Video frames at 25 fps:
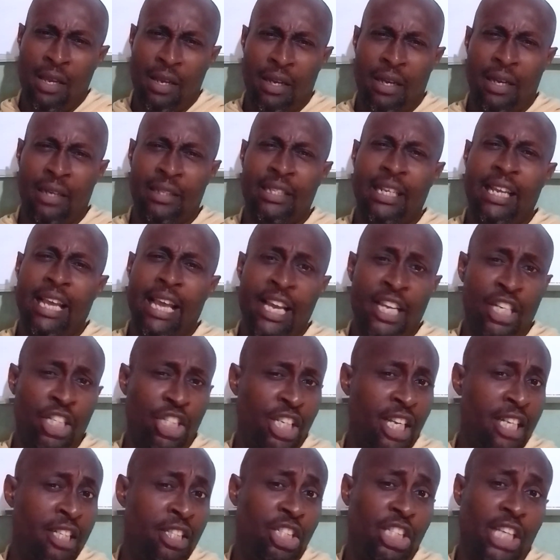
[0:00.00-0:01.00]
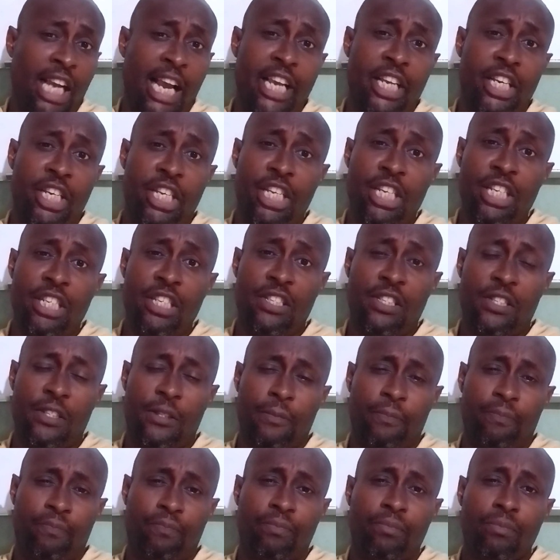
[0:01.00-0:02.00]
The ancient Chinese,
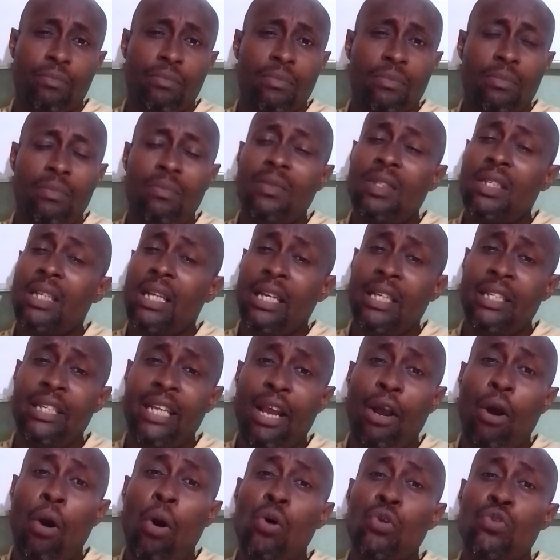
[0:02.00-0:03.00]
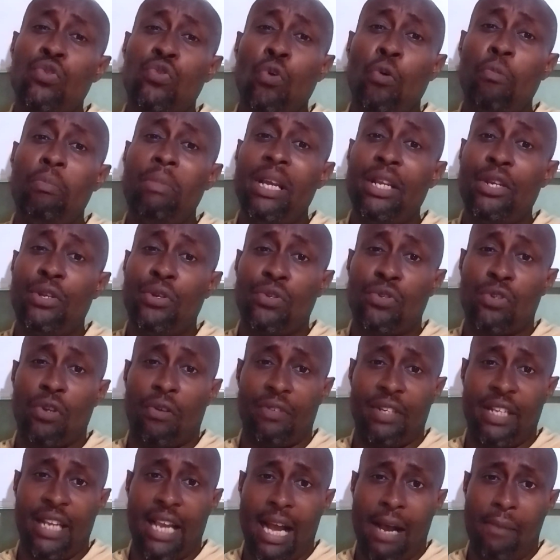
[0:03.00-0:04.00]
they also made use of
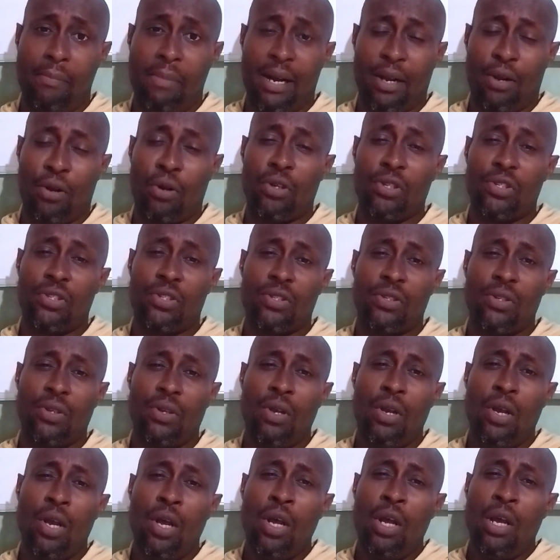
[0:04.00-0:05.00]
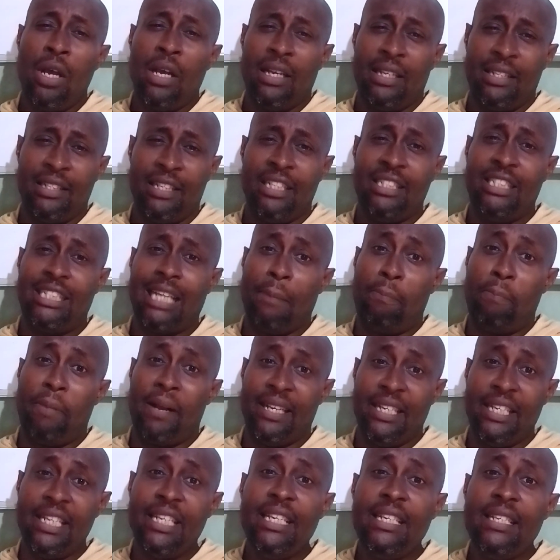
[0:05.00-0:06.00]
the abacus. The
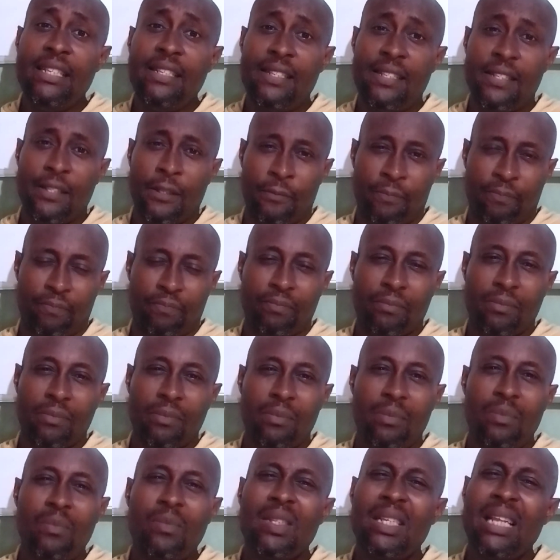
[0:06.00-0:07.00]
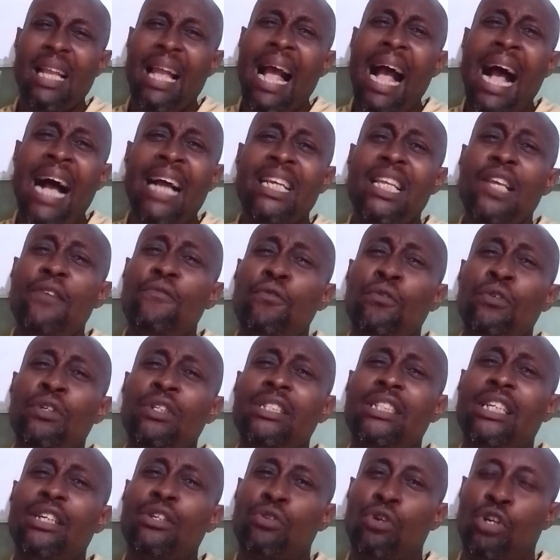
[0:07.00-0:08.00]
Japanese, and even
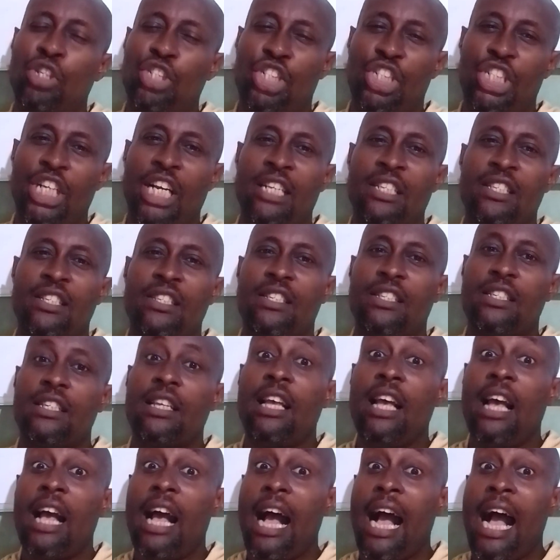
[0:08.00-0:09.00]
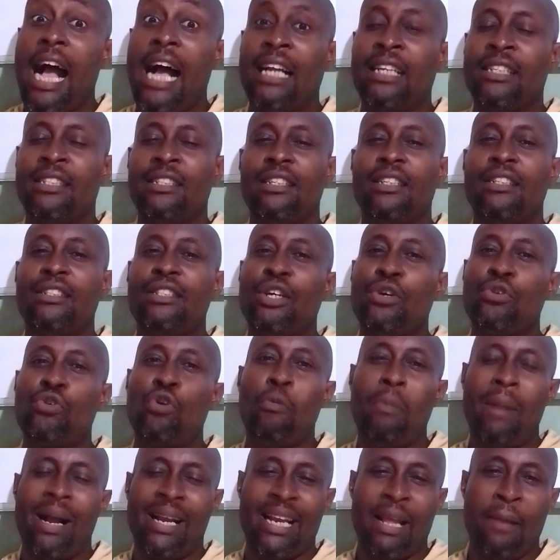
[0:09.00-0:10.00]
the Russians and the
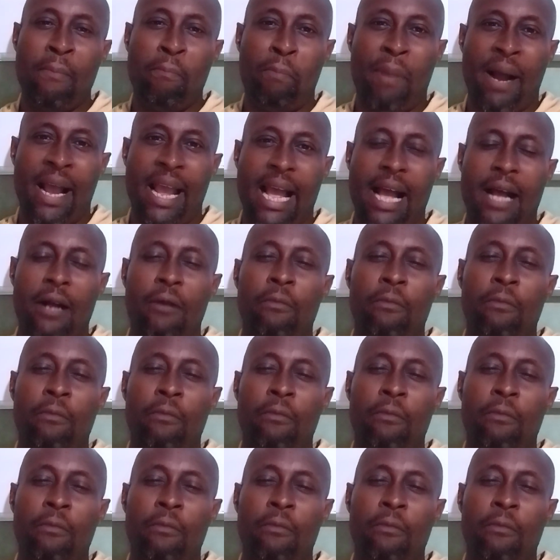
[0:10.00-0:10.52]
Roman Empire.